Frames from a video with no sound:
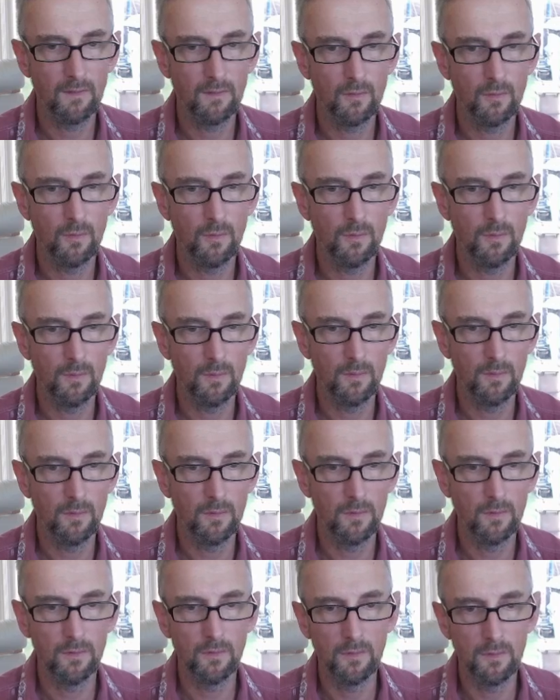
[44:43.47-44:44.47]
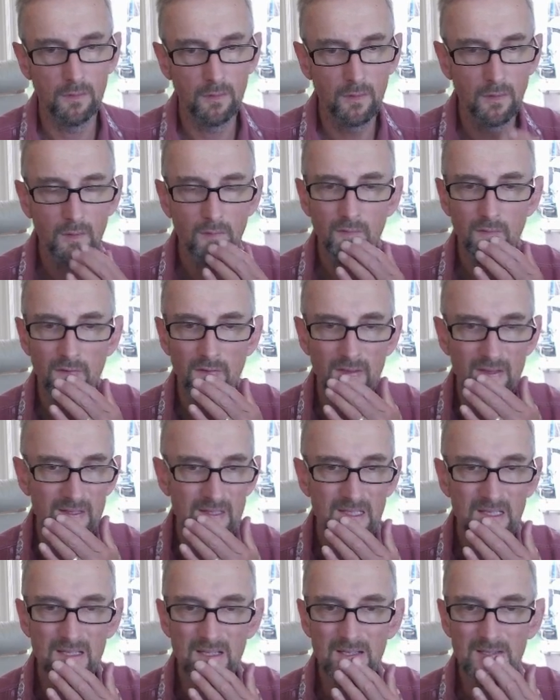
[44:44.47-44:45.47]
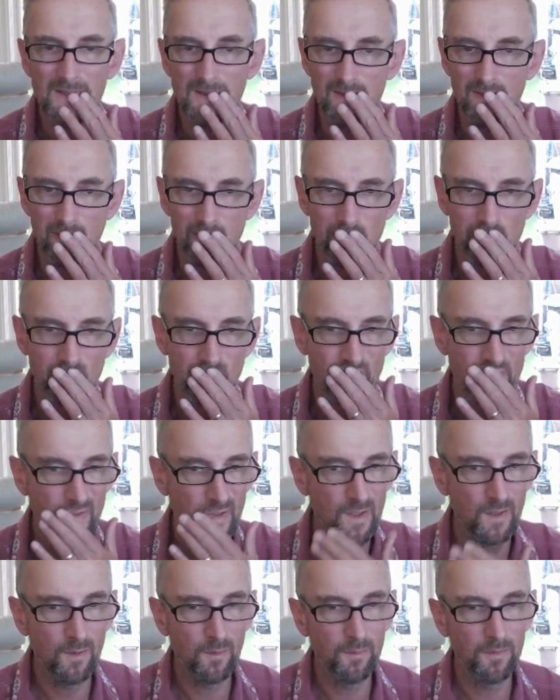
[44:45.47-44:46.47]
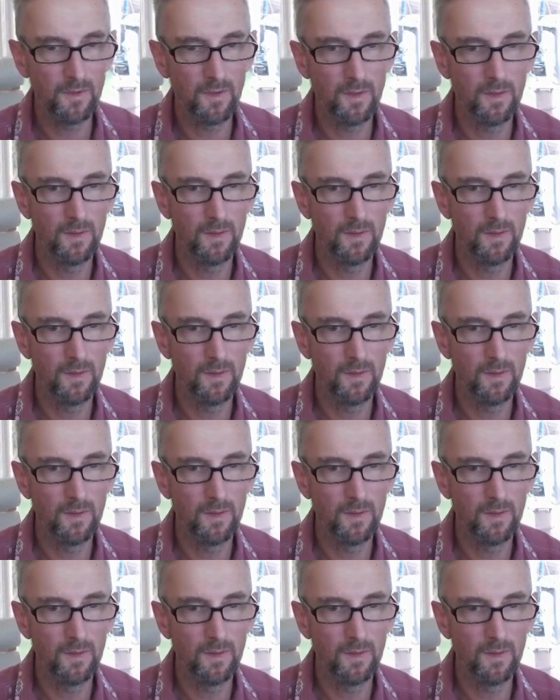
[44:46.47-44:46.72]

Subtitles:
all good for this size of copter.